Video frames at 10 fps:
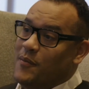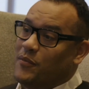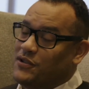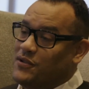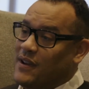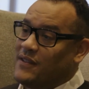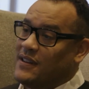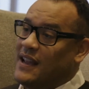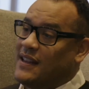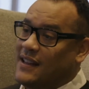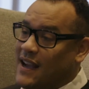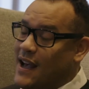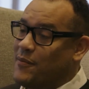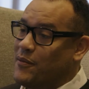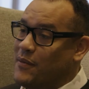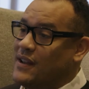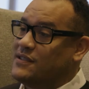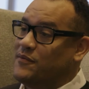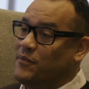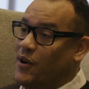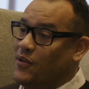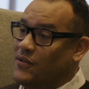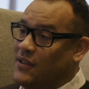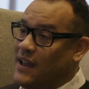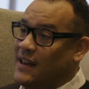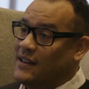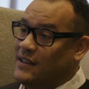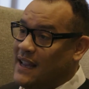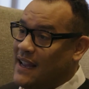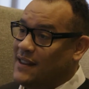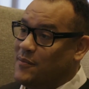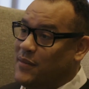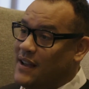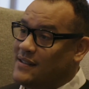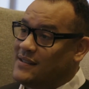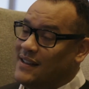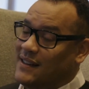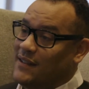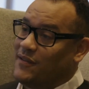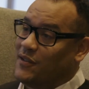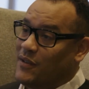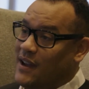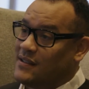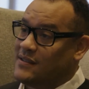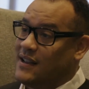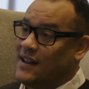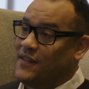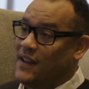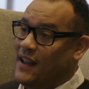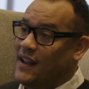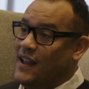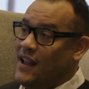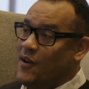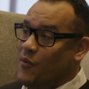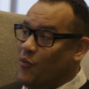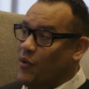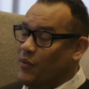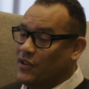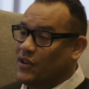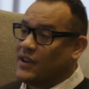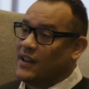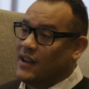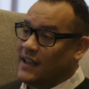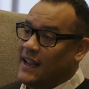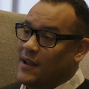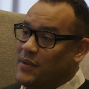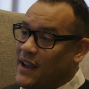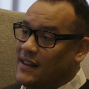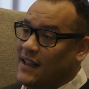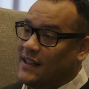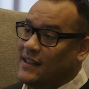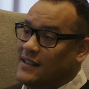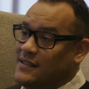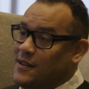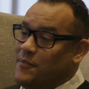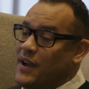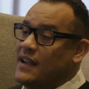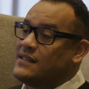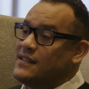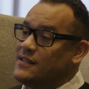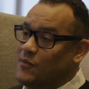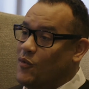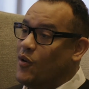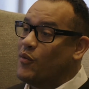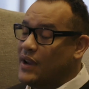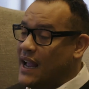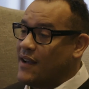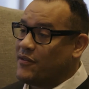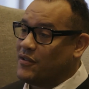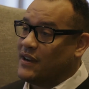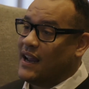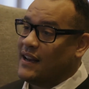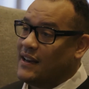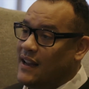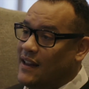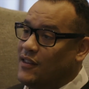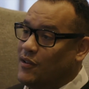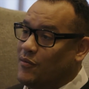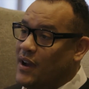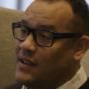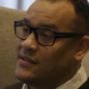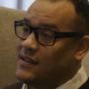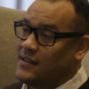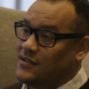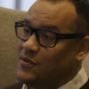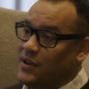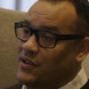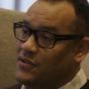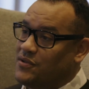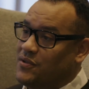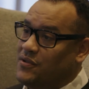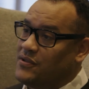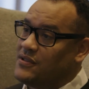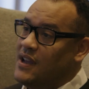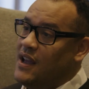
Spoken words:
But you have to take the compromise of both and take the best and leave the rest. And I think when we look at a campaign like this, the best is what we have created and the rest is Twitter trolls.